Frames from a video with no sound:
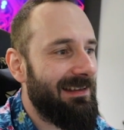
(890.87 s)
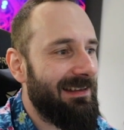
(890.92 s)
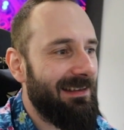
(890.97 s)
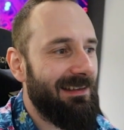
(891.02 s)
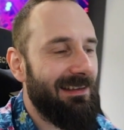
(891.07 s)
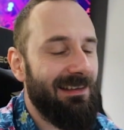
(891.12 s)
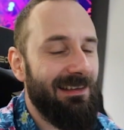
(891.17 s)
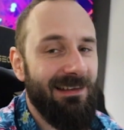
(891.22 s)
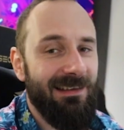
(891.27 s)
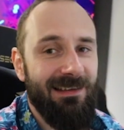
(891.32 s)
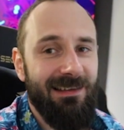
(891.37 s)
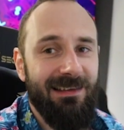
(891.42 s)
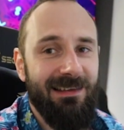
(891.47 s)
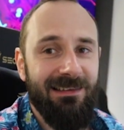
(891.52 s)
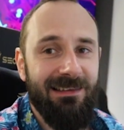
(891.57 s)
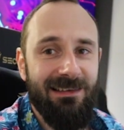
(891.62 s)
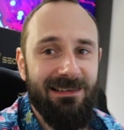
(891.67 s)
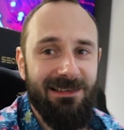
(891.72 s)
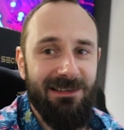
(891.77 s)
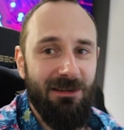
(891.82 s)
in
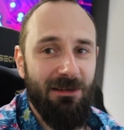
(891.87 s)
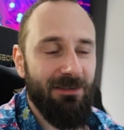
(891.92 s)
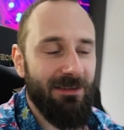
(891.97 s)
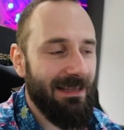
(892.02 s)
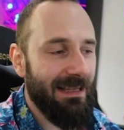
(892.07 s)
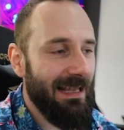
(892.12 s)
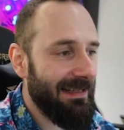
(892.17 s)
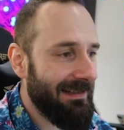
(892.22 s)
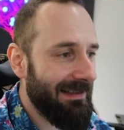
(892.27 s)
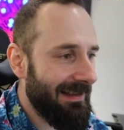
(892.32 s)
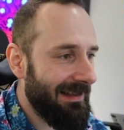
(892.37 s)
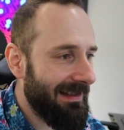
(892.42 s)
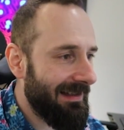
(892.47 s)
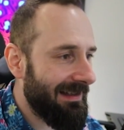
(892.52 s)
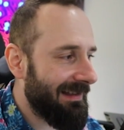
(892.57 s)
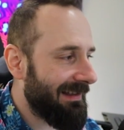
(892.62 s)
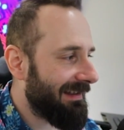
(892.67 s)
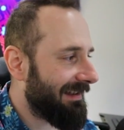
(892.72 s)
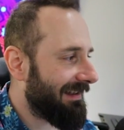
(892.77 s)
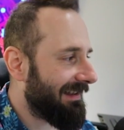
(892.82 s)
the city of Atlanta,
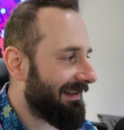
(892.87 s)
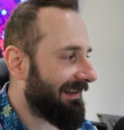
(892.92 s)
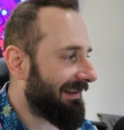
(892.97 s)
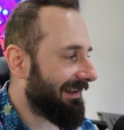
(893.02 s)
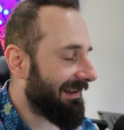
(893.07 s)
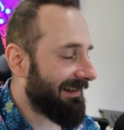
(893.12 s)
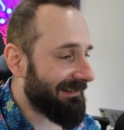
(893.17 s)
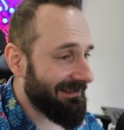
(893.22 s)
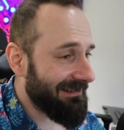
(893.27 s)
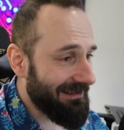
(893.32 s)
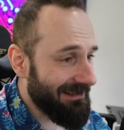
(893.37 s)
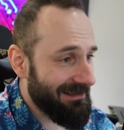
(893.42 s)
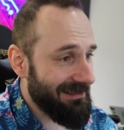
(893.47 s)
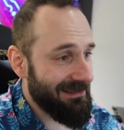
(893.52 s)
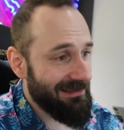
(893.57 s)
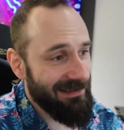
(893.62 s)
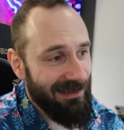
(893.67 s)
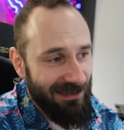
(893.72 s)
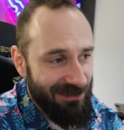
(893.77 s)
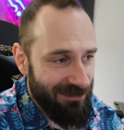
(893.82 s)
and this
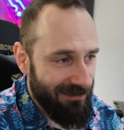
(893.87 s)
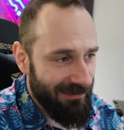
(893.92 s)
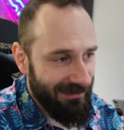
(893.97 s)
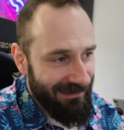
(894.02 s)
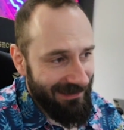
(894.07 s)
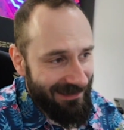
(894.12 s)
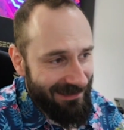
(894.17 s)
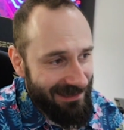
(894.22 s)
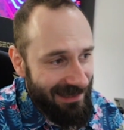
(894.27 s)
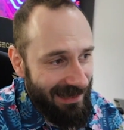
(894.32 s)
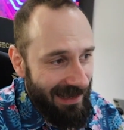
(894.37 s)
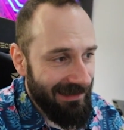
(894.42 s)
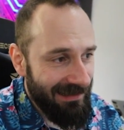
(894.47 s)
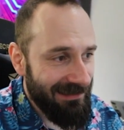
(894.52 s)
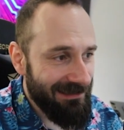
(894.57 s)
is actually this tank.